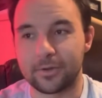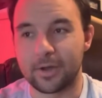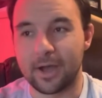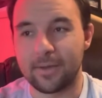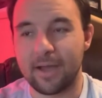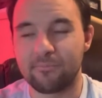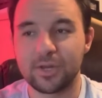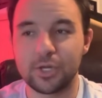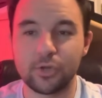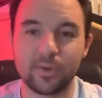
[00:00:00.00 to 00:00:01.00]
You know, I, have
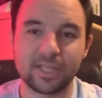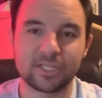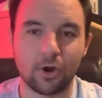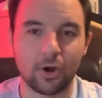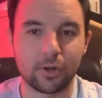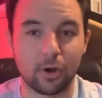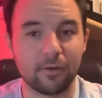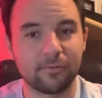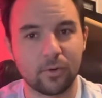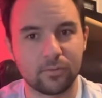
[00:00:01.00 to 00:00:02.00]
been doing this on and
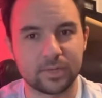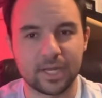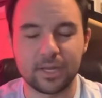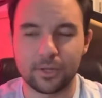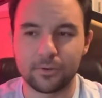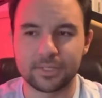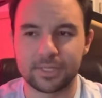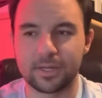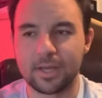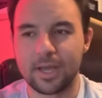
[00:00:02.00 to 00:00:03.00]
off for over 10 years,
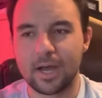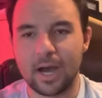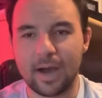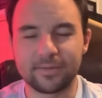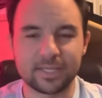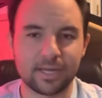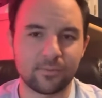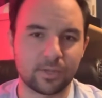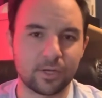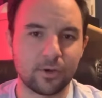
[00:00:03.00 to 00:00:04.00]
and obviously I
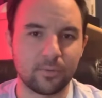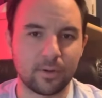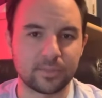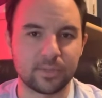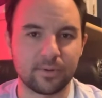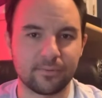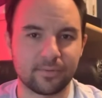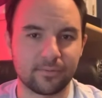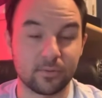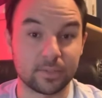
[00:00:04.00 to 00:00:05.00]
didn't really know what I was doing for
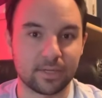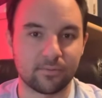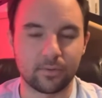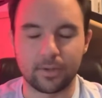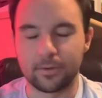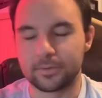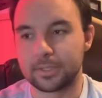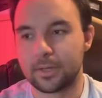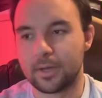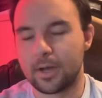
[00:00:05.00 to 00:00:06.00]
the first several years.